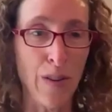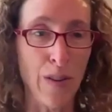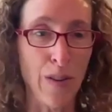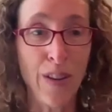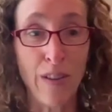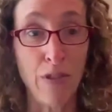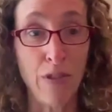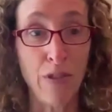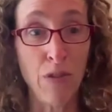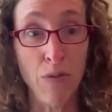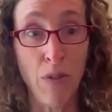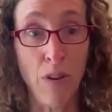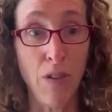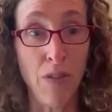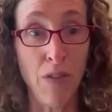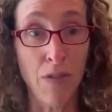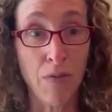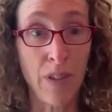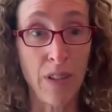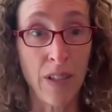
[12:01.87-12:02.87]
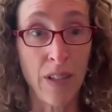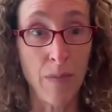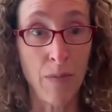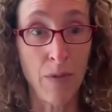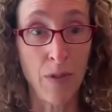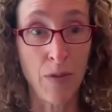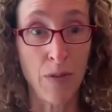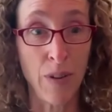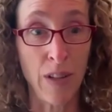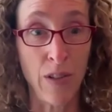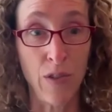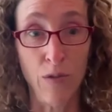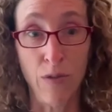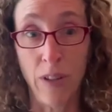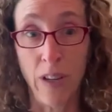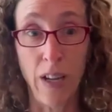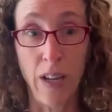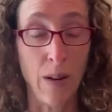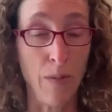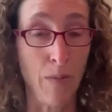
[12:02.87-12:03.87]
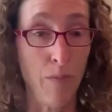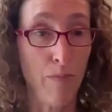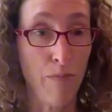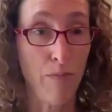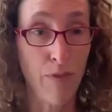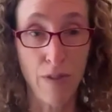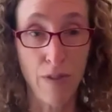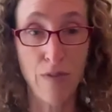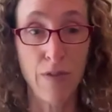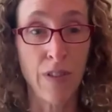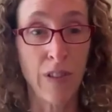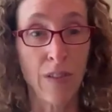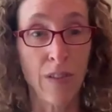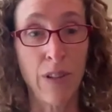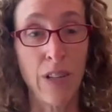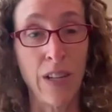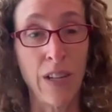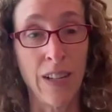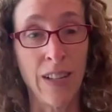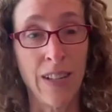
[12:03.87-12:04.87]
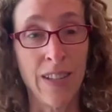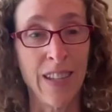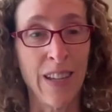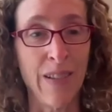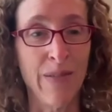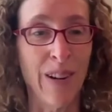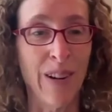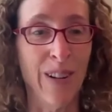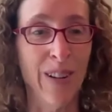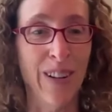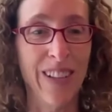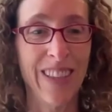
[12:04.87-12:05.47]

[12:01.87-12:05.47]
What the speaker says: Yeah, if you do all three substrates, you'll get a perfect reading on SIBO.